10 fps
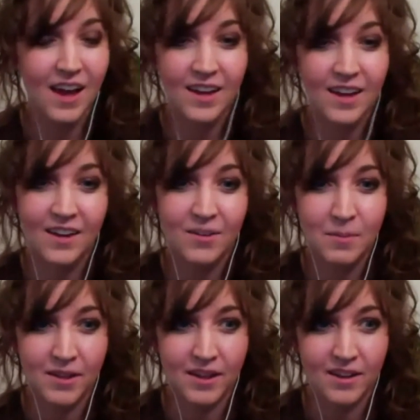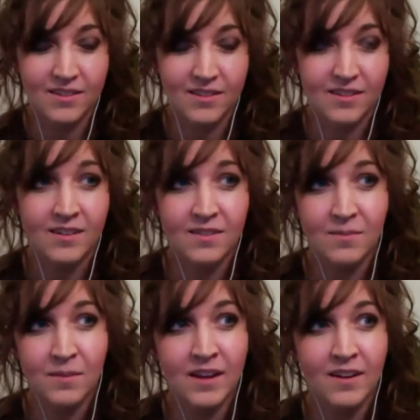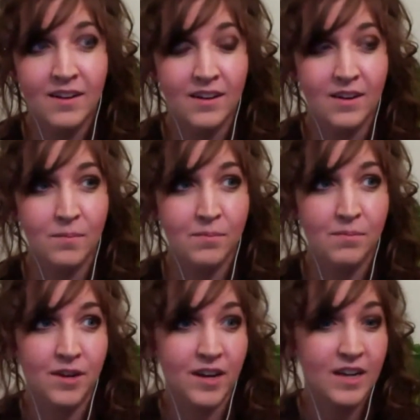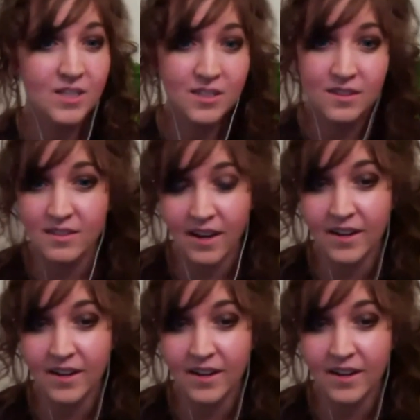I can't remember, like a stuntman or a production designer.